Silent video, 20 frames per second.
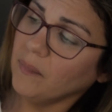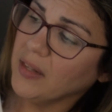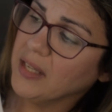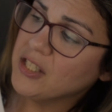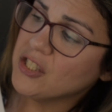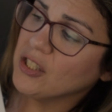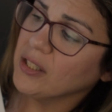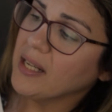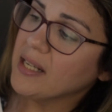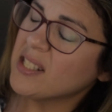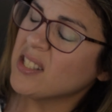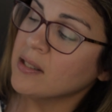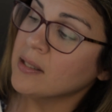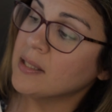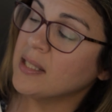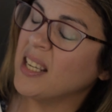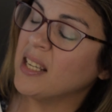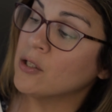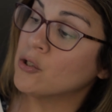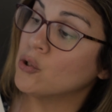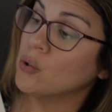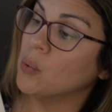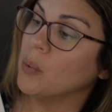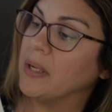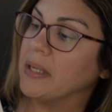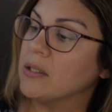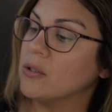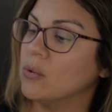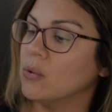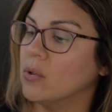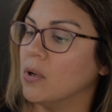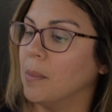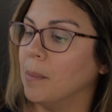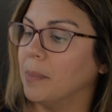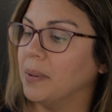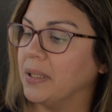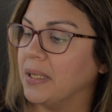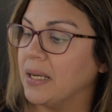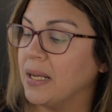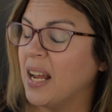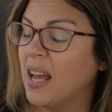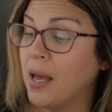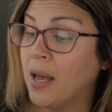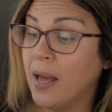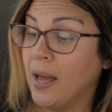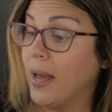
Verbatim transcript: Each lesson takes 2 weeks to complete.